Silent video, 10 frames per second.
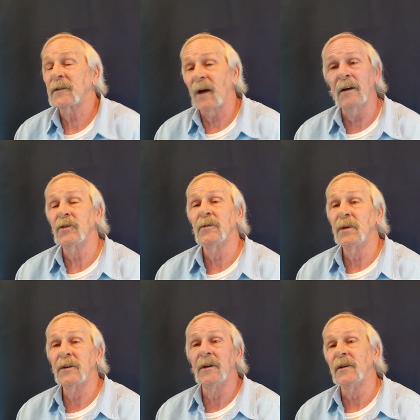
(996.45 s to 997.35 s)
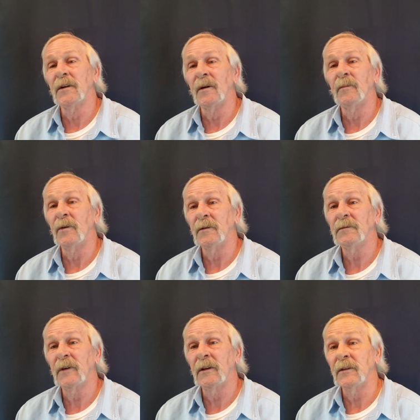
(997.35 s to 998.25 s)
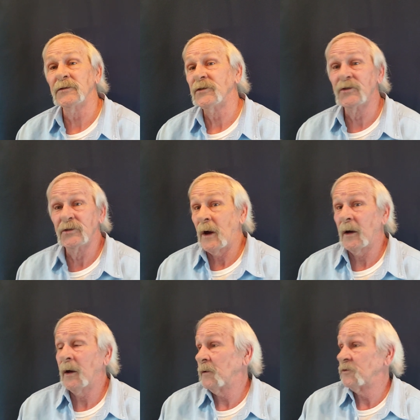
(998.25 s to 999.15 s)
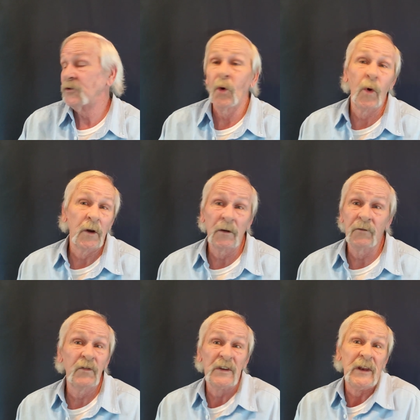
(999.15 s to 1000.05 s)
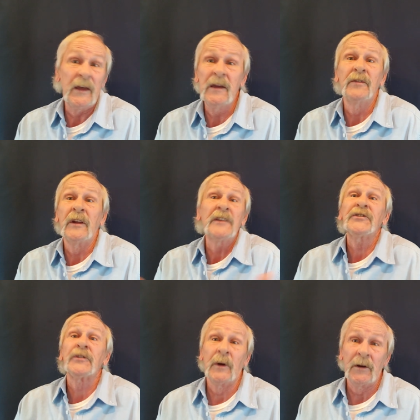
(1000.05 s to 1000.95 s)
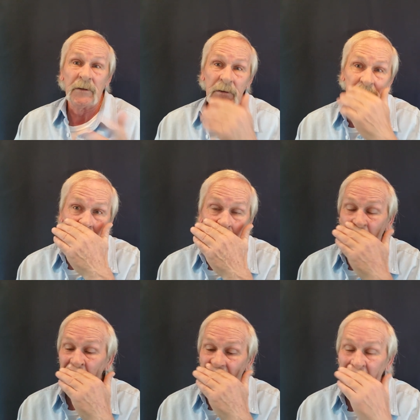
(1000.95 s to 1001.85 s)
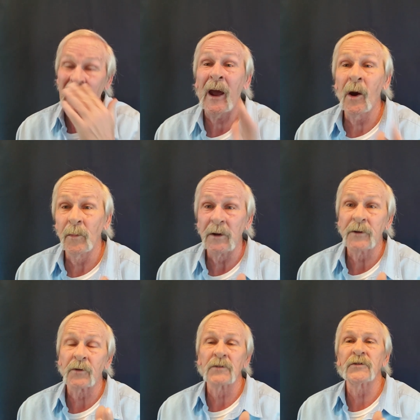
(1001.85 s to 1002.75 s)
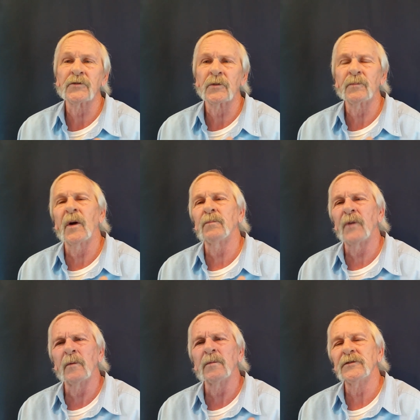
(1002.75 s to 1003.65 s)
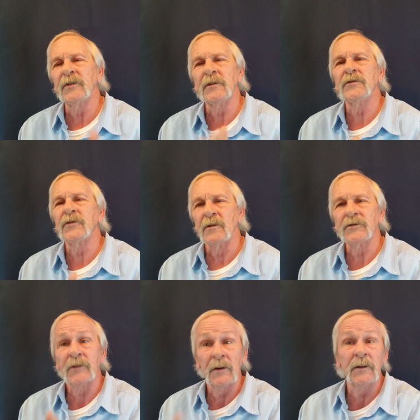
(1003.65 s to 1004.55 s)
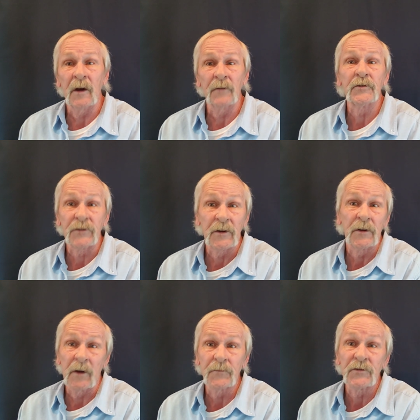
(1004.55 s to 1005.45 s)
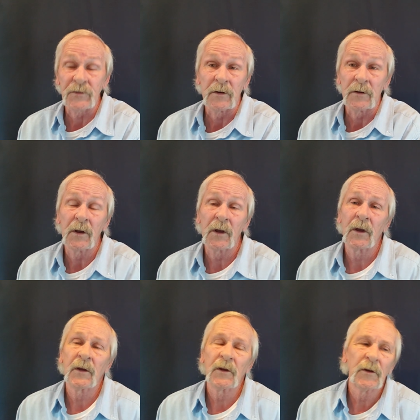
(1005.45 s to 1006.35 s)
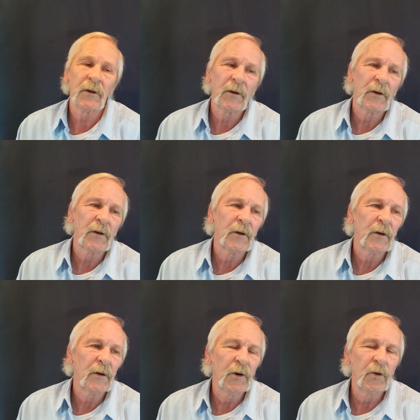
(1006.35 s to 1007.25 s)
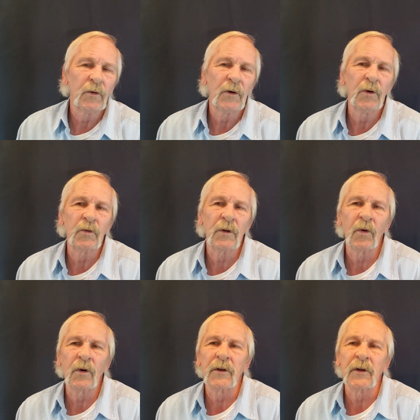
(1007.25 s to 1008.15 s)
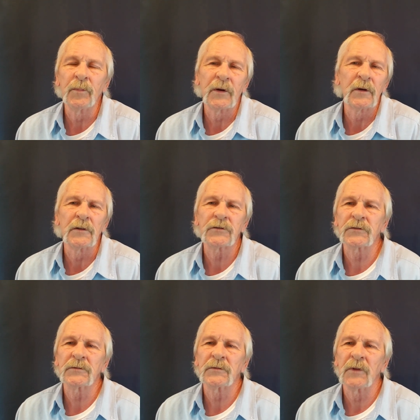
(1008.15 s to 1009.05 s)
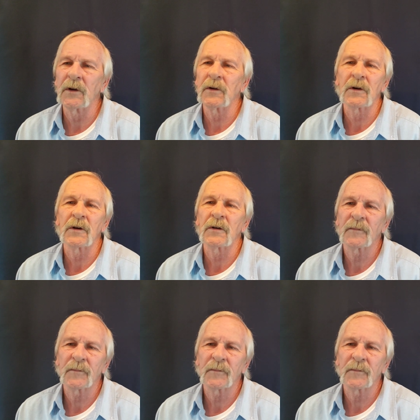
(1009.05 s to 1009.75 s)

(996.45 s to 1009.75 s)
I couldn't begin to number, and this is just, and there's no way of even estimating this. I don't know how many Christians are probably sit in church Sunday after Sunday after Sunday who glory in appearance, not in heart.